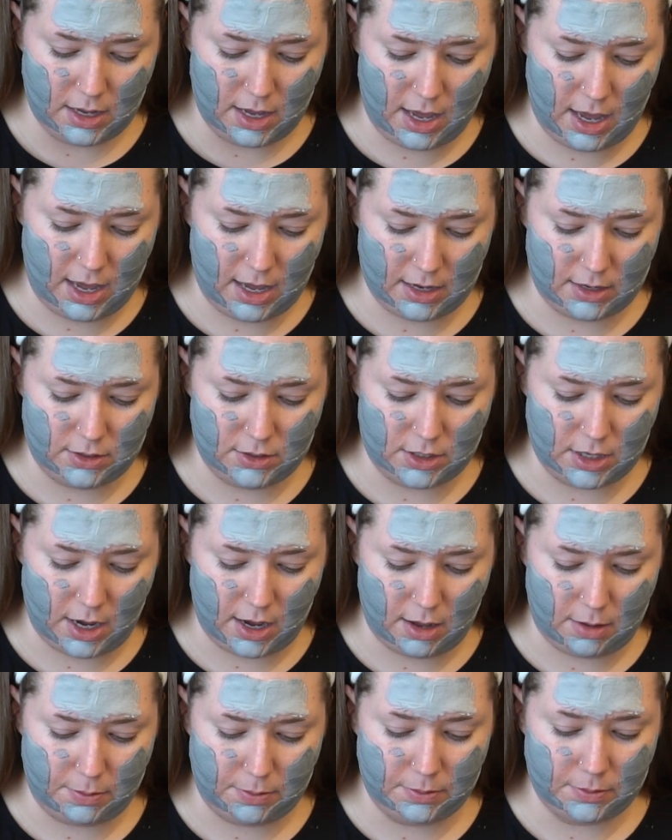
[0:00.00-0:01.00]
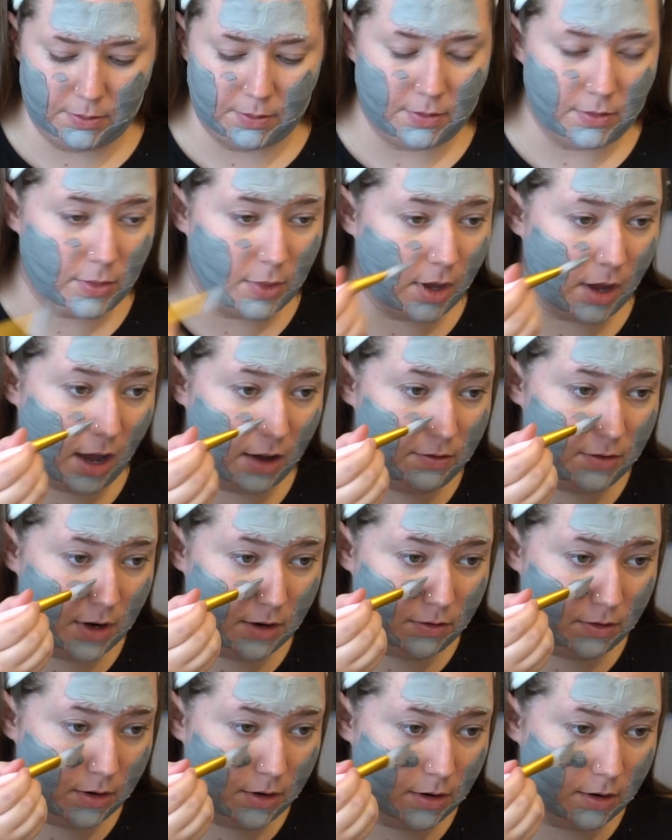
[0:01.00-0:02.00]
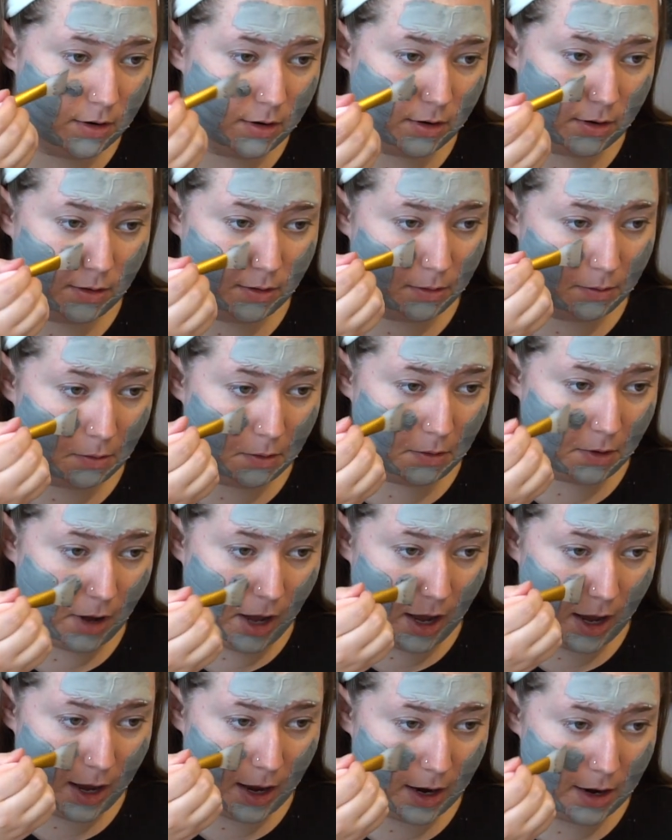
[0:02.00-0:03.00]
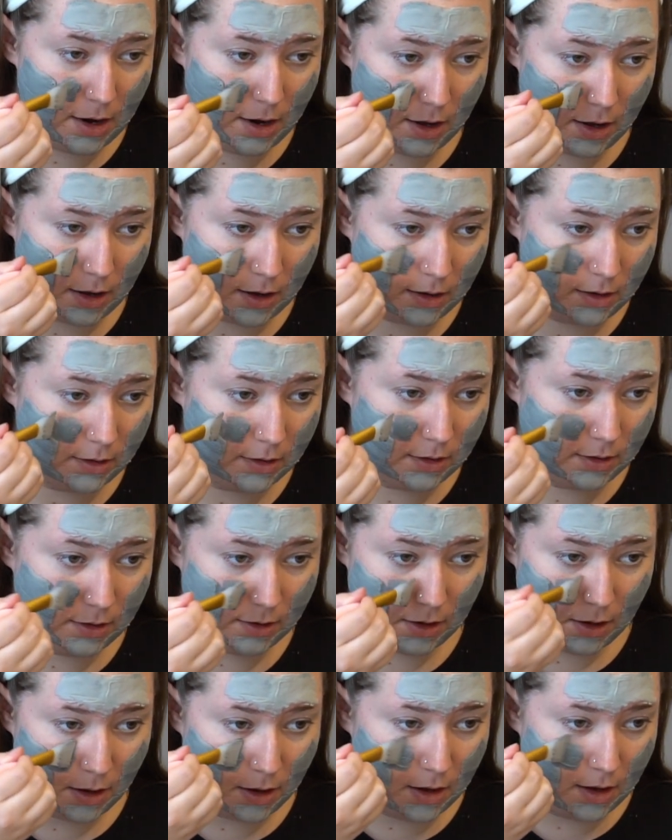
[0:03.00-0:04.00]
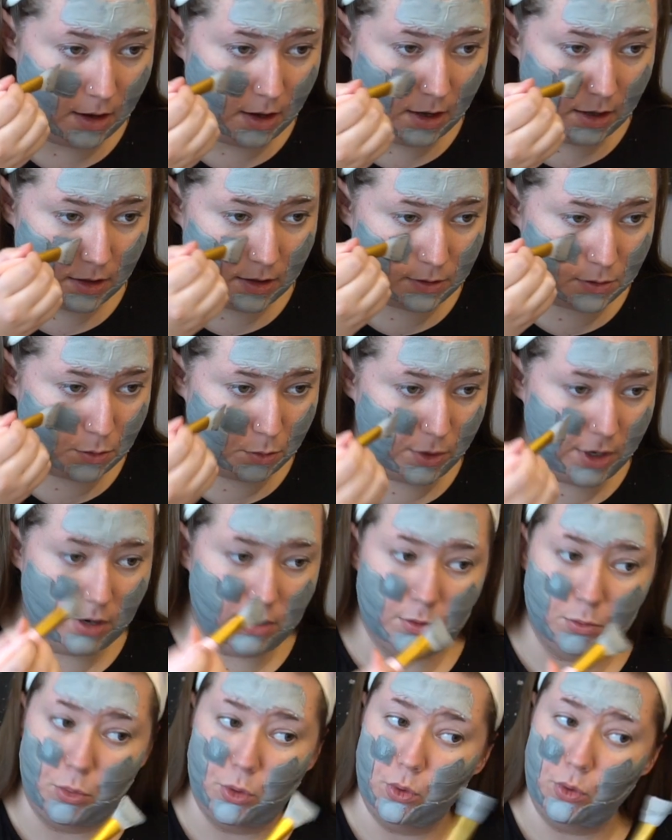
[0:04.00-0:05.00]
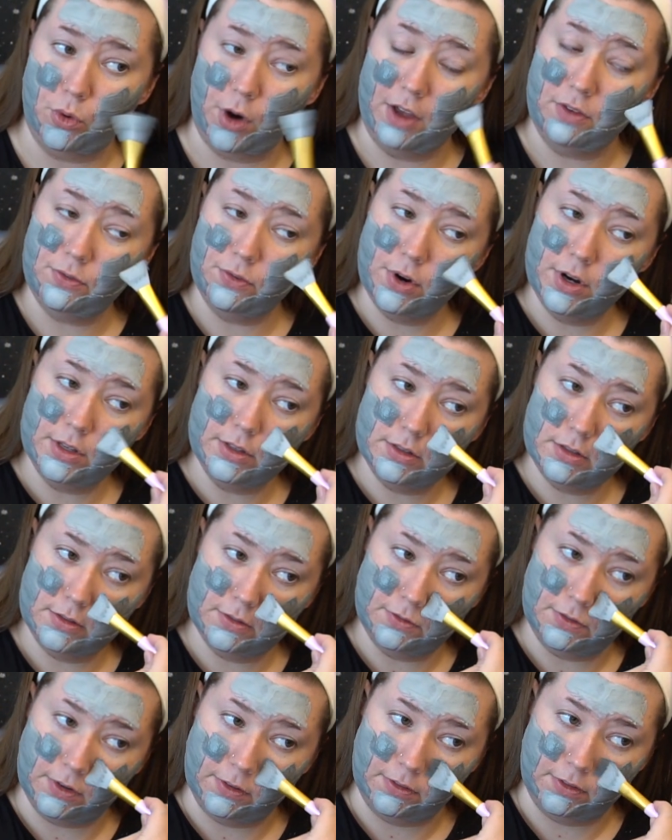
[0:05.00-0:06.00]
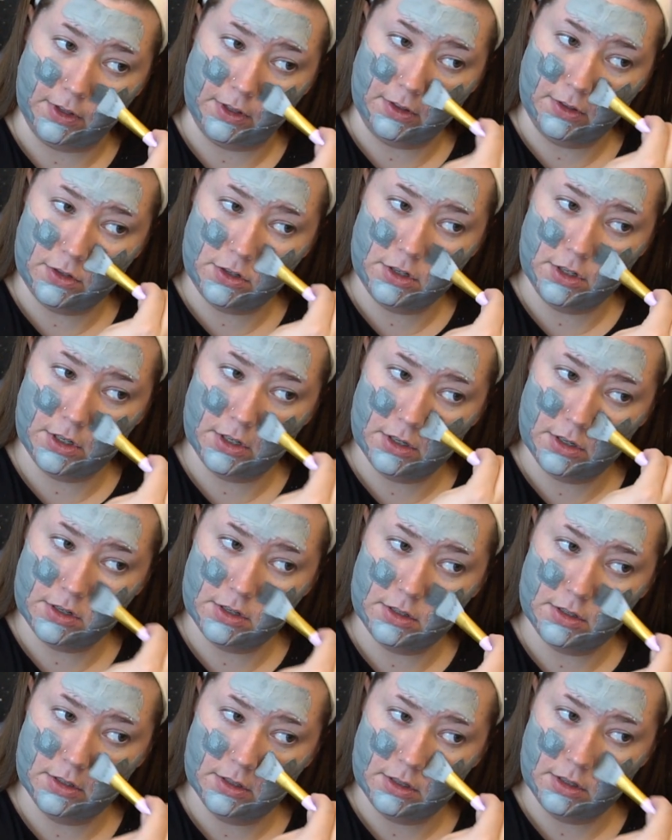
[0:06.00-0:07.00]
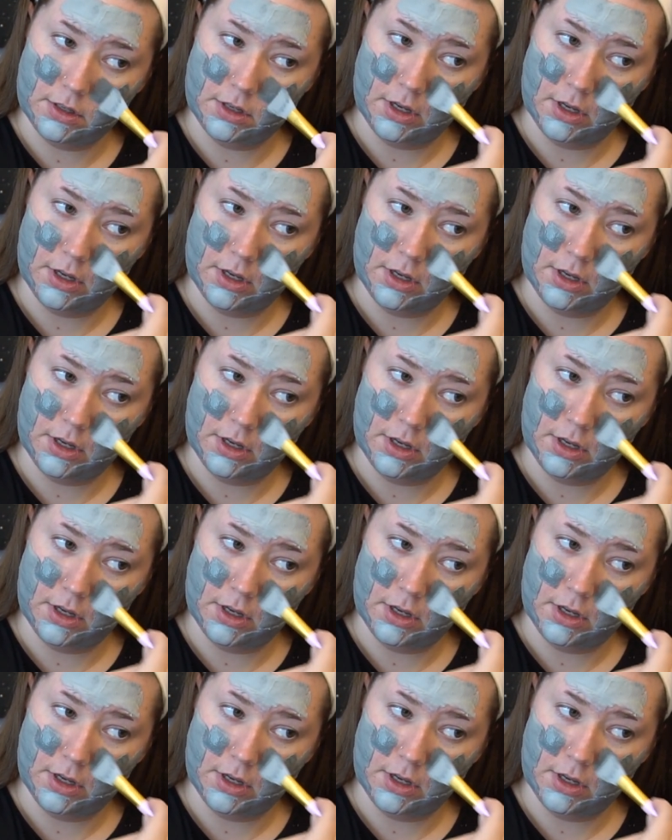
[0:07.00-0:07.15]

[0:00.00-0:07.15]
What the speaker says: And, I've never had this weird preference for villagers.